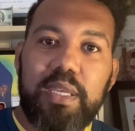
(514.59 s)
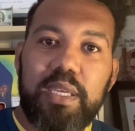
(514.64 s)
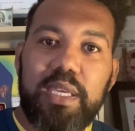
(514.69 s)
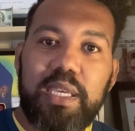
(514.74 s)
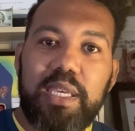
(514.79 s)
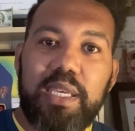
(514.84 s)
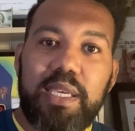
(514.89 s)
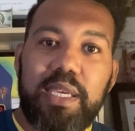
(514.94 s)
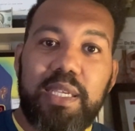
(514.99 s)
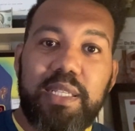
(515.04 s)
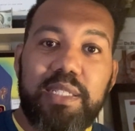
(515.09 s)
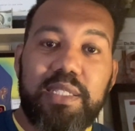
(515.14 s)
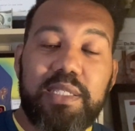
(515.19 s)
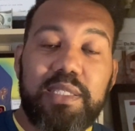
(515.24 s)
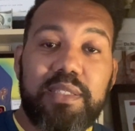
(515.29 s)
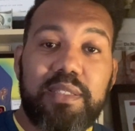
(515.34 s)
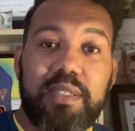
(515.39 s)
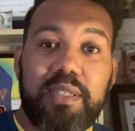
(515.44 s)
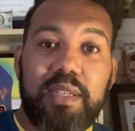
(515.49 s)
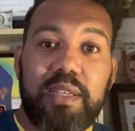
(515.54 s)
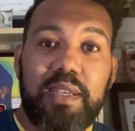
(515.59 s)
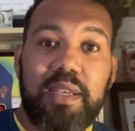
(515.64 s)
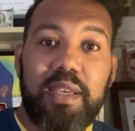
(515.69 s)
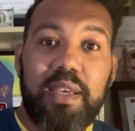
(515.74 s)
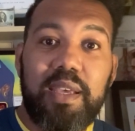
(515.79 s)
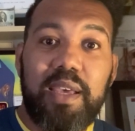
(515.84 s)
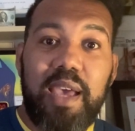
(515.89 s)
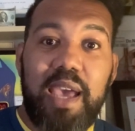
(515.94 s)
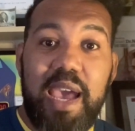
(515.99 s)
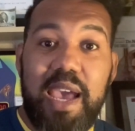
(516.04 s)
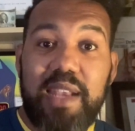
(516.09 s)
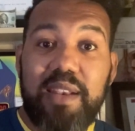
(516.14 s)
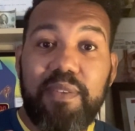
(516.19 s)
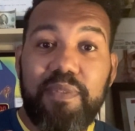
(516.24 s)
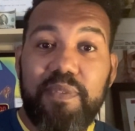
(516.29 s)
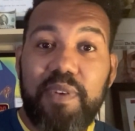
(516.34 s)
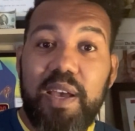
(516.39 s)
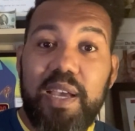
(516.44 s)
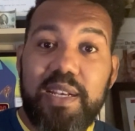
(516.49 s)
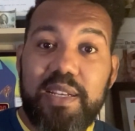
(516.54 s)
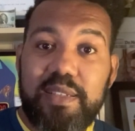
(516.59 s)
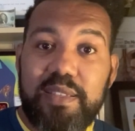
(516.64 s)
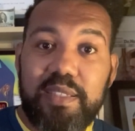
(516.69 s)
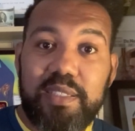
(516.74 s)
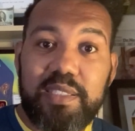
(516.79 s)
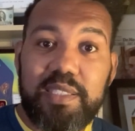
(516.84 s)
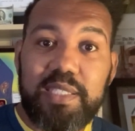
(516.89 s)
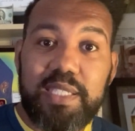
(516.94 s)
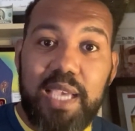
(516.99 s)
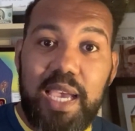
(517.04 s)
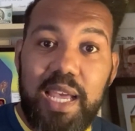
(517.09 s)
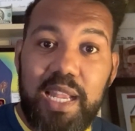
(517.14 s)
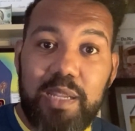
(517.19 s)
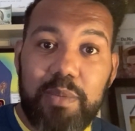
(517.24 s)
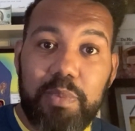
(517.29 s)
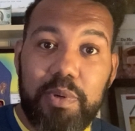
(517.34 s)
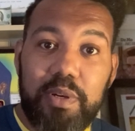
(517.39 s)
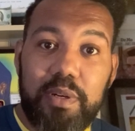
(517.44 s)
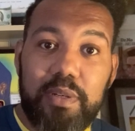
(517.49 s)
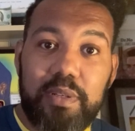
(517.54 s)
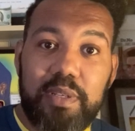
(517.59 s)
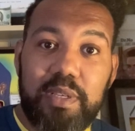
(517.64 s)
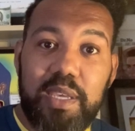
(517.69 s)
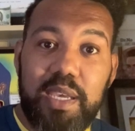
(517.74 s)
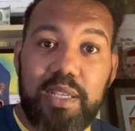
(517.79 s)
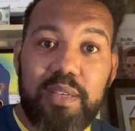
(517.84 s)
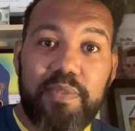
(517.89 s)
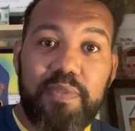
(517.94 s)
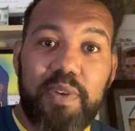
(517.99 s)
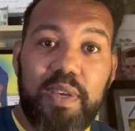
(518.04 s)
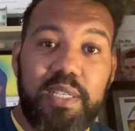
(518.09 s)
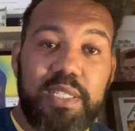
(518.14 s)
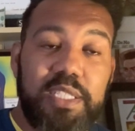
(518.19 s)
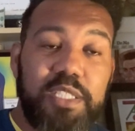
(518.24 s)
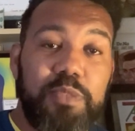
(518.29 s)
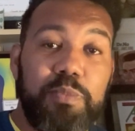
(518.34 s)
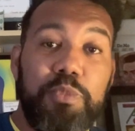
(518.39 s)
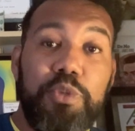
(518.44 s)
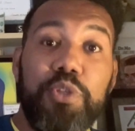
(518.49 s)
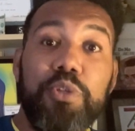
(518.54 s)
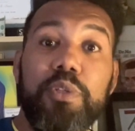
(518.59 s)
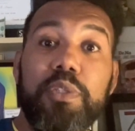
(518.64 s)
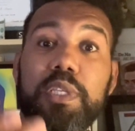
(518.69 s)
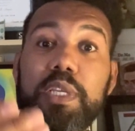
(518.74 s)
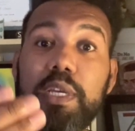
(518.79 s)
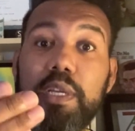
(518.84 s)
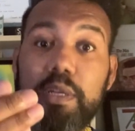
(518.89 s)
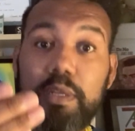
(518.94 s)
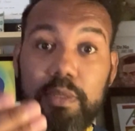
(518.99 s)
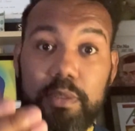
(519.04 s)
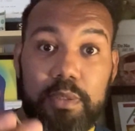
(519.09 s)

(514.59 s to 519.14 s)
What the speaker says: He just had to find his Excalibur. He had to find his Mjolnir.